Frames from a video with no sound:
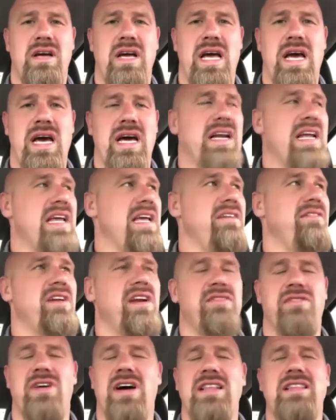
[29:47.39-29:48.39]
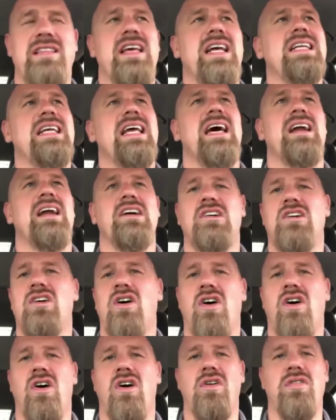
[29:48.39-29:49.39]
And even if I did get a
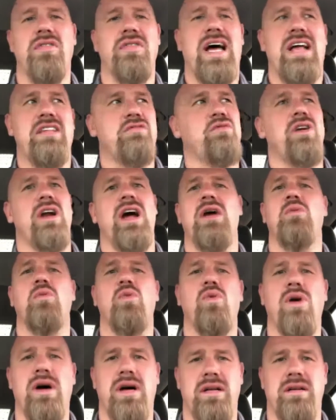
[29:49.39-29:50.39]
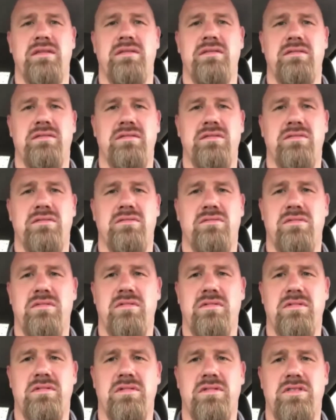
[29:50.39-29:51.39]
call, that's what I want.
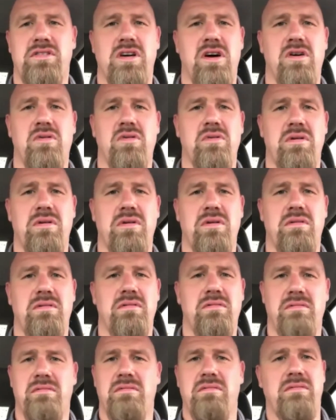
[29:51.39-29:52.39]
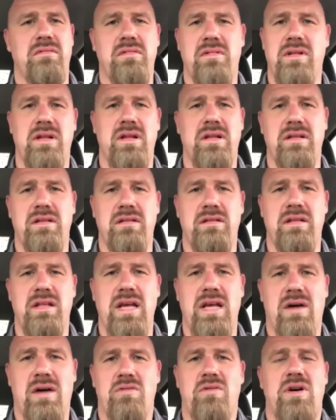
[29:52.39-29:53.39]
So
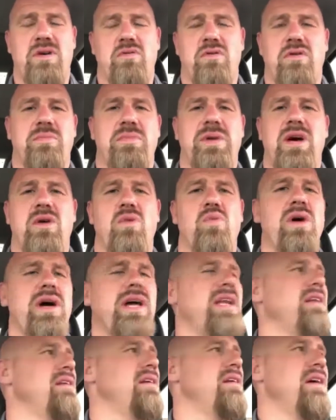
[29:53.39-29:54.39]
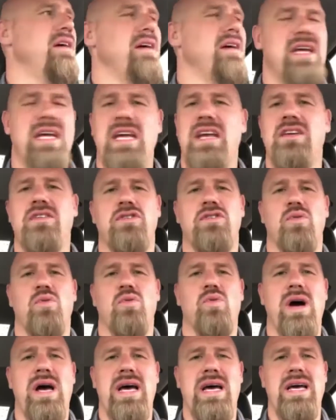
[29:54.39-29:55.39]
I, it would be a win either
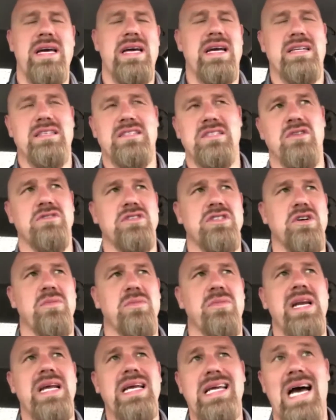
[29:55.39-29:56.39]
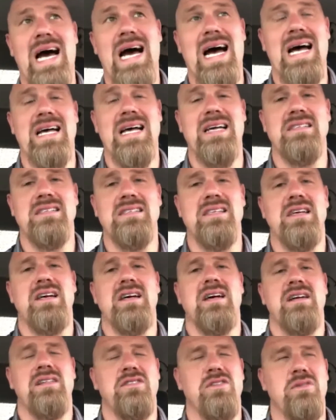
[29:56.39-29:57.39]
way. And so so many guys
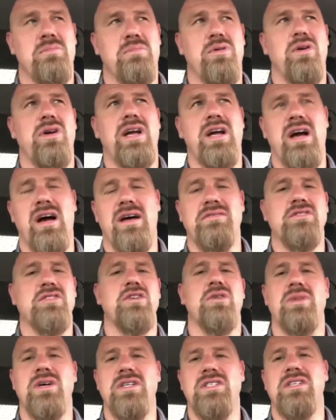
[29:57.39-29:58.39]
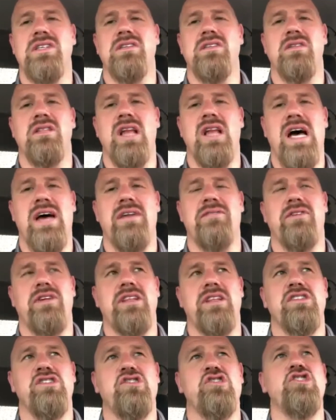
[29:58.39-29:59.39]
they're putting off so much in their life on
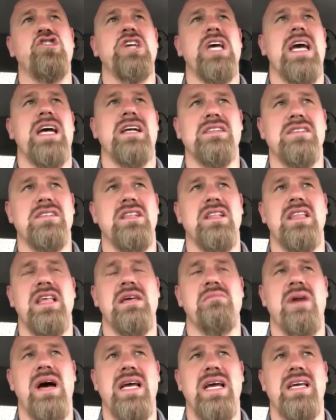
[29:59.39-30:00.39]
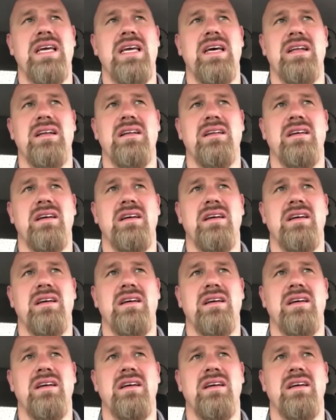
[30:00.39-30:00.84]
the chance that they might get